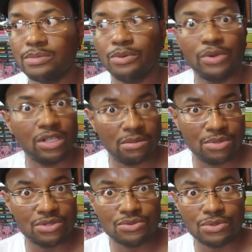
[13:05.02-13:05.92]
but regular
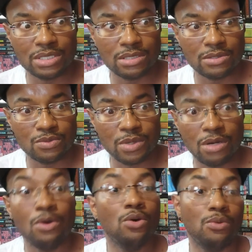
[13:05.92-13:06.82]
bookstores as
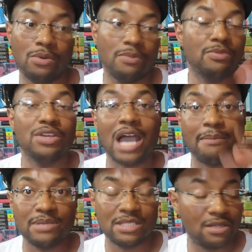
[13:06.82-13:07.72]
well. Well, the
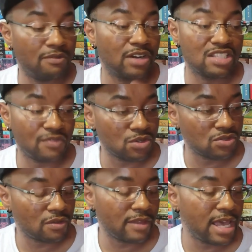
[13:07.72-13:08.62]
opposite or vice
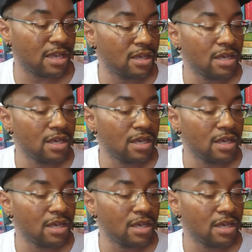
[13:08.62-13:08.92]
versa of that.